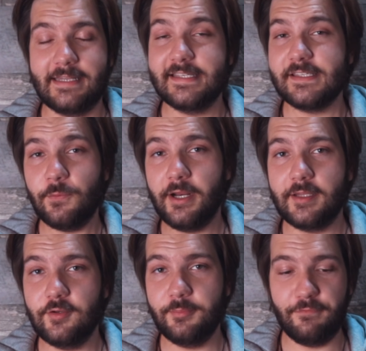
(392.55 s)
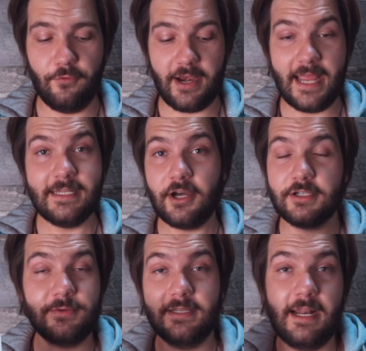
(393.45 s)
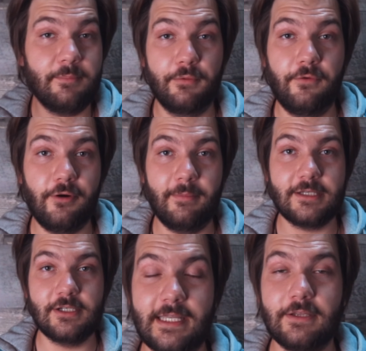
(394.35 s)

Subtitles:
And this is what I do before any card trick that I perform, actually.